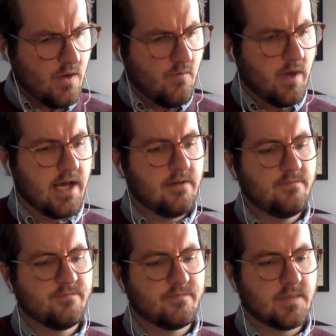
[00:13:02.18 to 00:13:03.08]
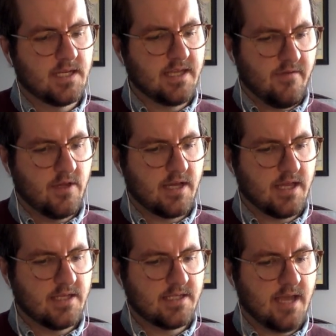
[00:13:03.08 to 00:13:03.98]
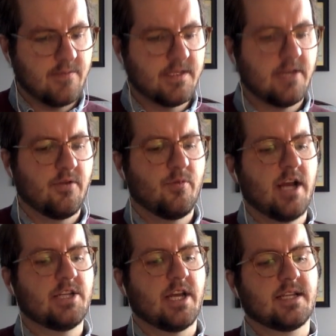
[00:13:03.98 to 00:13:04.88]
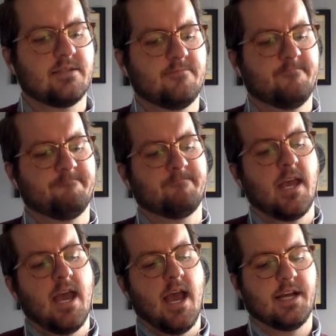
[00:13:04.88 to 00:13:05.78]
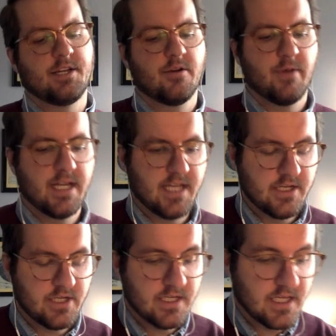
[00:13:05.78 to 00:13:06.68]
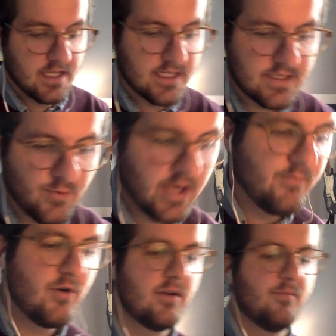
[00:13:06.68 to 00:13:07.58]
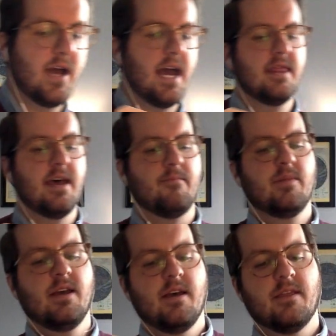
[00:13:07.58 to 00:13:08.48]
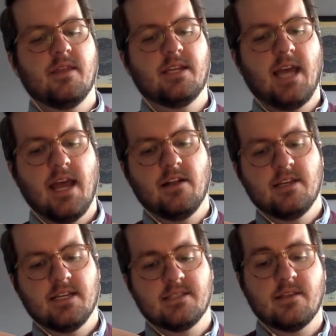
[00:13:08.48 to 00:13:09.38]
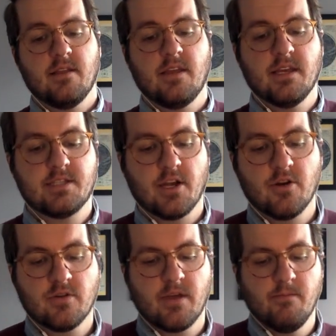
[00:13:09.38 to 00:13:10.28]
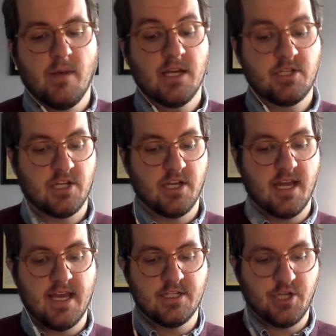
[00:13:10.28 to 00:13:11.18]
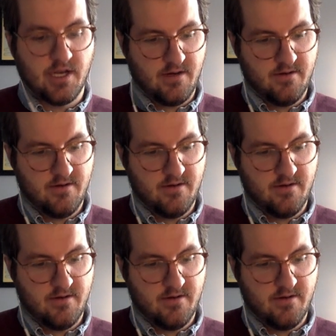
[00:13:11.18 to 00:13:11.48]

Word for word: Well, let's have a look at this top secret project. I turn my attention to the display board behind them. The title is The Internal Combustion Engine.